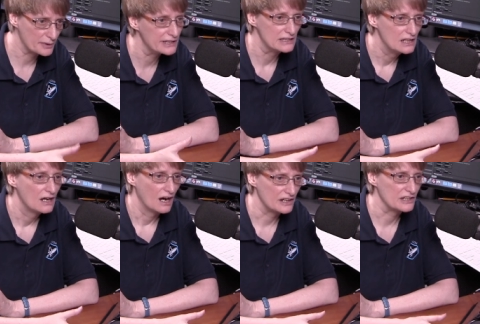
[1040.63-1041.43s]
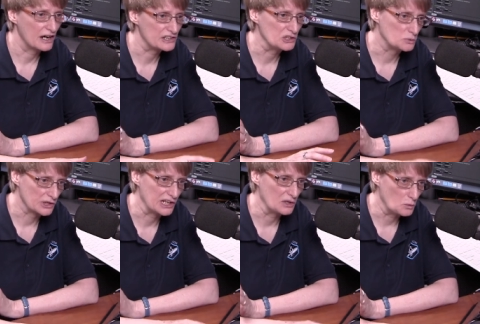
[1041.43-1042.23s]
but are are you
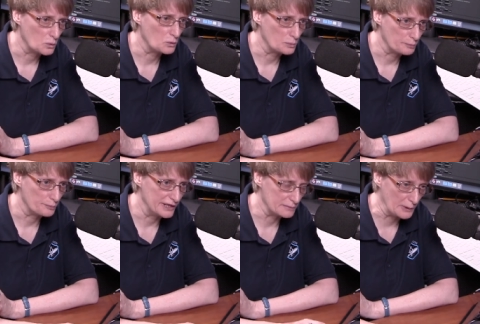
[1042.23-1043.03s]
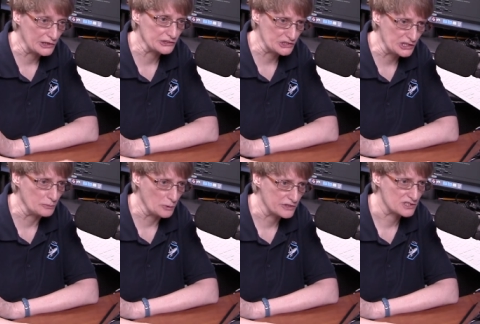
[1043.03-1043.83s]
working in
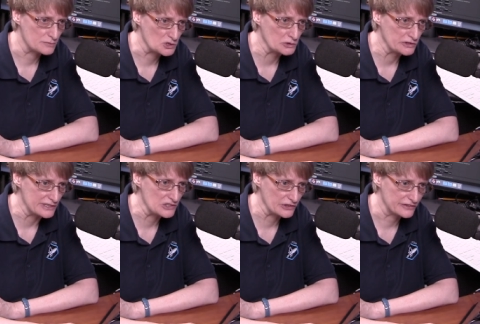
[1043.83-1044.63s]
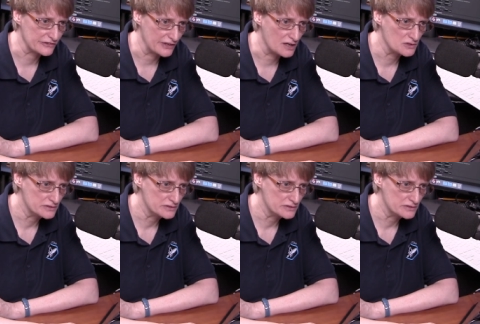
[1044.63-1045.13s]
partnership with some school districts now?